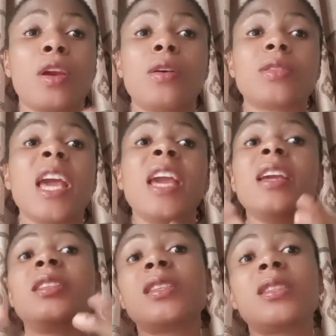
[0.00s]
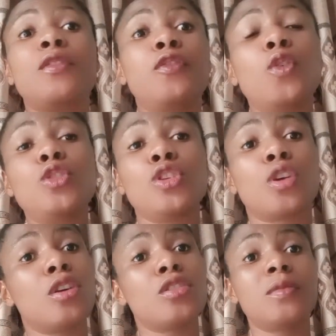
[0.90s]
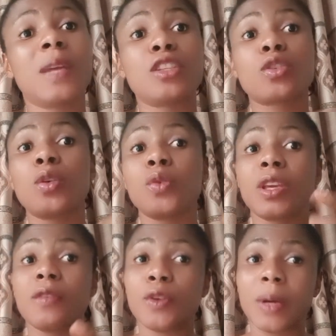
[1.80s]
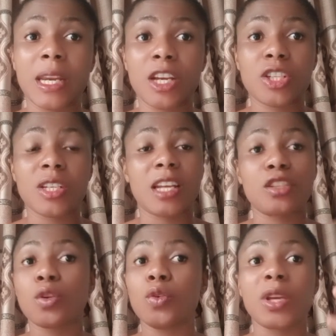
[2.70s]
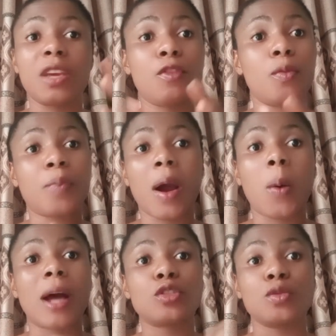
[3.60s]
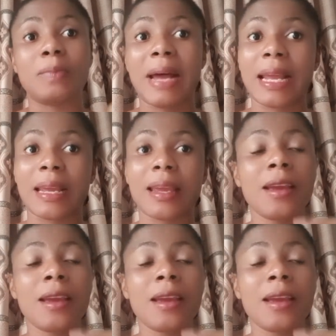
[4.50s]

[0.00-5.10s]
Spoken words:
because it is the food you consume that is going to give you energy, that is going to give you power to bang.